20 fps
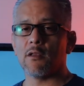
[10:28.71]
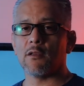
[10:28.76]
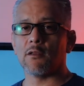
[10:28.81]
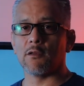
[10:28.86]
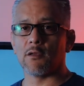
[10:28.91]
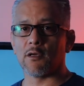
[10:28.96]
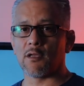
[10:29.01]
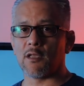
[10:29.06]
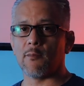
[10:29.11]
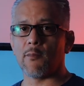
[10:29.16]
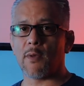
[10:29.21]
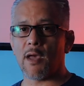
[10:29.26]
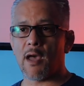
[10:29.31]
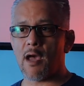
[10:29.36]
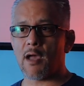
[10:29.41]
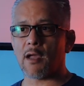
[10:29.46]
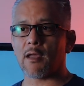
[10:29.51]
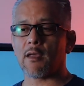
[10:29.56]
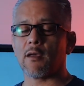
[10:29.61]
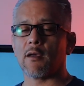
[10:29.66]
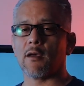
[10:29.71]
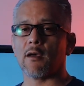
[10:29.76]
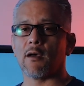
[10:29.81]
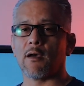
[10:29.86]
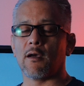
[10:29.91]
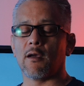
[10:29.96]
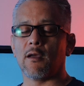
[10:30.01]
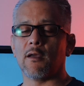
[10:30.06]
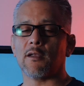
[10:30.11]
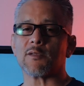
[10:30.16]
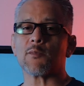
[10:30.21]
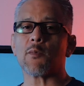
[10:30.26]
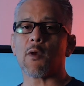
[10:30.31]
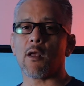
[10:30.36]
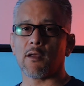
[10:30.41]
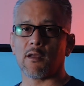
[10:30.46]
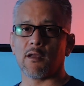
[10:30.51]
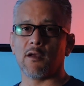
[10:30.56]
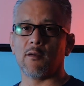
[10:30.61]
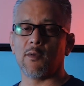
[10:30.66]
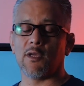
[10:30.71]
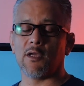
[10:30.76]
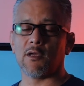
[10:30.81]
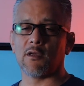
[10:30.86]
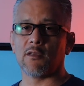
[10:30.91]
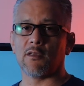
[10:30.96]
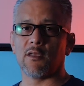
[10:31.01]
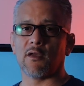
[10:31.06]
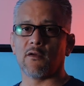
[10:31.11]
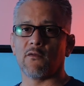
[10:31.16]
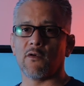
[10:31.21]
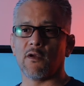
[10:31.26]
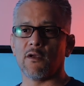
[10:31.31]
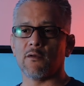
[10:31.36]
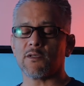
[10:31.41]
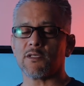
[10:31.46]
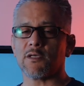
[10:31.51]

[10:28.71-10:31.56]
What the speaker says: Looking back, it's probably going to be a good thing for you.